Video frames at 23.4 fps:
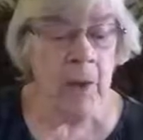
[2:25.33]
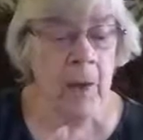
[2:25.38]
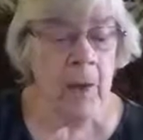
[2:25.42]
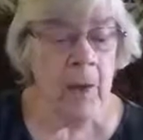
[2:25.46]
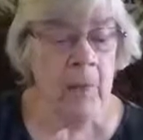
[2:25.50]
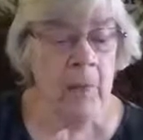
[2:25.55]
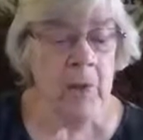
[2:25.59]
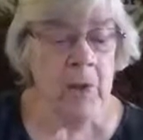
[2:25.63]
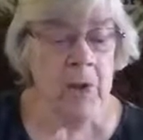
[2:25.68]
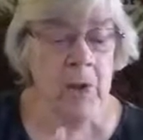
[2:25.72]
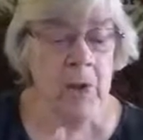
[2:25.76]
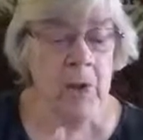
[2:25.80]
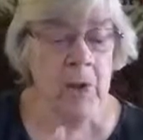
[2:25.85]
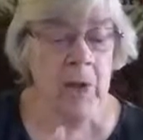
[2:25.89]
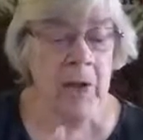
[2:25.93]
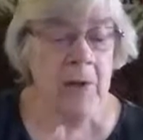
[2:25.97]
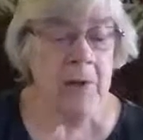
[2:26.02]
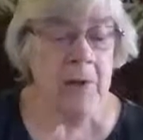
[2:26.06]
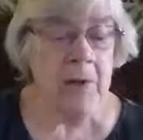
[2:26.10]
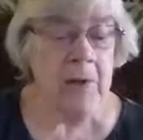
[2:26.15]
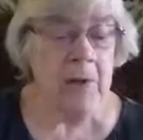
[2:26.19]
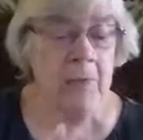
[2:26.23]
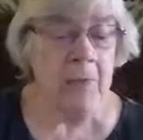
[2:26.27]
But
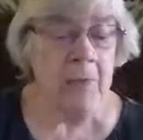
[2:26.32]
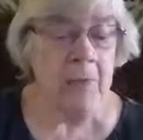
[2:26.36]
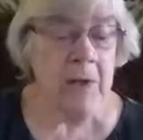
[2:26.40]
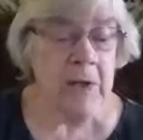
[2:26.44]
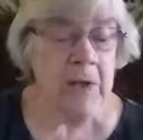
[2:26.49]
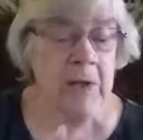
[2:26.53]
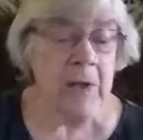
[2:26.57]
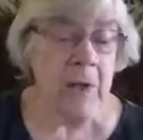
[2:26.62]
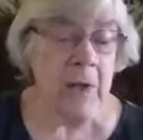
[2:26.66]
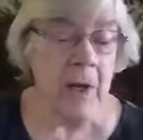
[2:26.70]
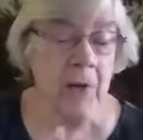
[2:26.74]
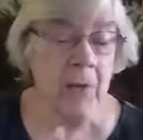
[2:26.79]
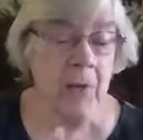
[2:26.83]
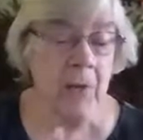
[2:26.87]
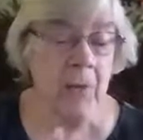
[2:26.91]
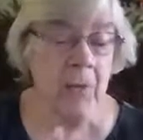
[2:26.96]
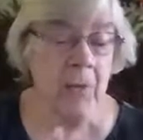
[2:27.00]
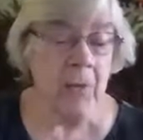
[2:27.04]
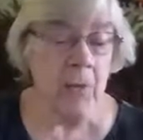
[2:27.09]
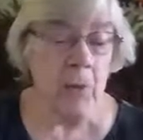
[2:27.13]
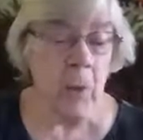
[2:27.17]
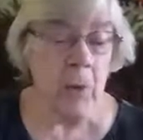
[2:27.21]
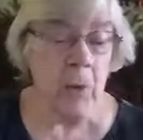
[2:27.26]
Janus faced neither
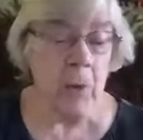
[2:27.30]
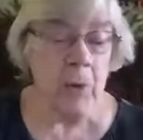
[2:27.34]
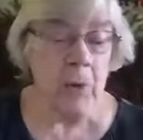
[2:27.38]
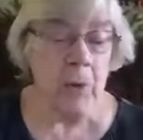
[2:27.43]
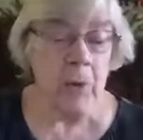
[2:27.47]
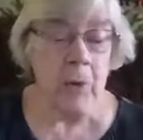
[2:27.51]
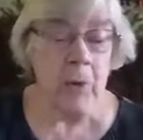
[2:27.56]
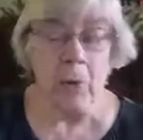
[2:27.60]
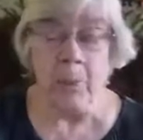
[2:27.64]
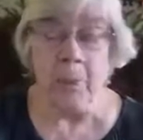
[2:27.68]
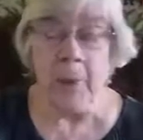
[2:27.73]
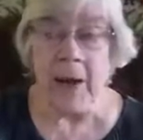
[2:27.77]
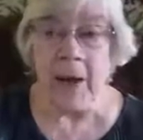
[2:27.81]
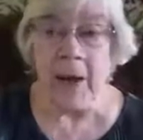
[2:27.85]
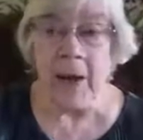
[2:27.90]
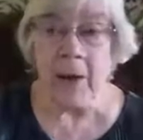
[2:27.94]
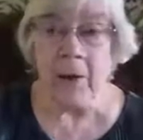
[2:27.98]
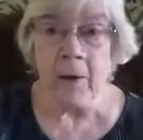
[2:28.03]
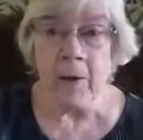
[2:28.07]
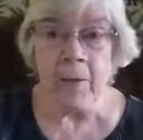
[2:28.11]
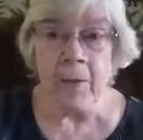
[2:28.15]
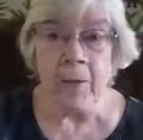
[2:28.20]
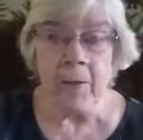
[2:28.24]
forward nor back,
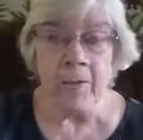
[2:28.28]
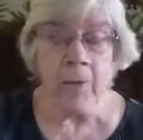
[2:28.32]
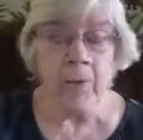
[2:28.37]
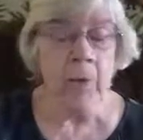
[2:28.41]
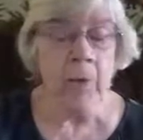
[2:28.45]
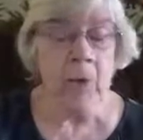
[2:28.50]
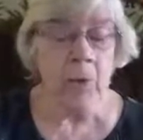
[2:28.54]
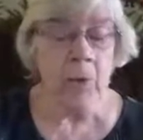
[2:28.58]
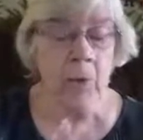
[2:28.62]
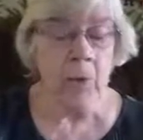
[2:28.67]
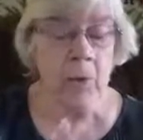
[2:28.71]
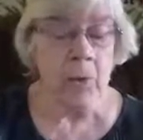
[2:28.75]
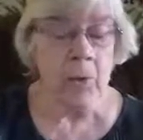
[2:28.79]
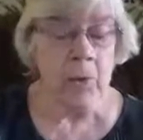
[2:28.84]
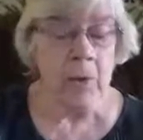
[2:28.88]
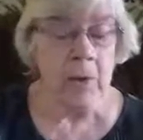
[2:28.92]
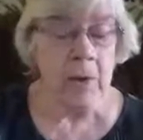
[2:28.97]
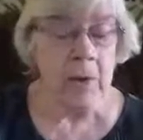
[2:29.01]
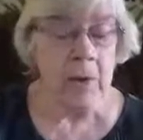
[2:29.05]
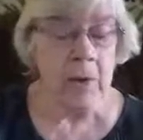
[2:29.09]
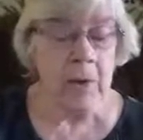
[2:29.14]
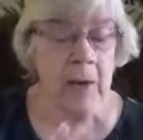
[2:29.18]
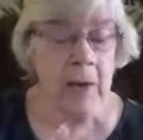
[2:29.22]

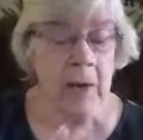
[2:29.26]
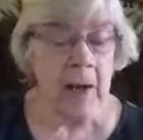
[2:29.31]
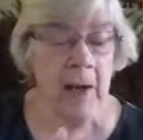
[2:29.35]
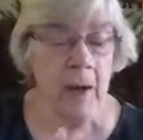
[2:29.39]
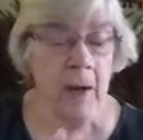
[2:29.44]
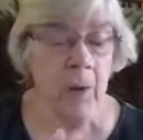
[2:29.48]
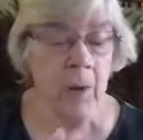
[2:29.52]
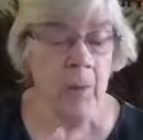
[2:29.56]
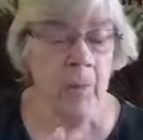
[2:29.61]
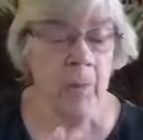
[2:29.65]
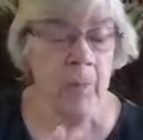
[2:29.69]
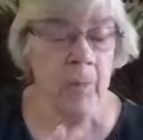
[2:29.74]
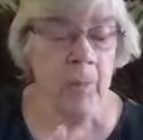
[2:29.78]
only the now.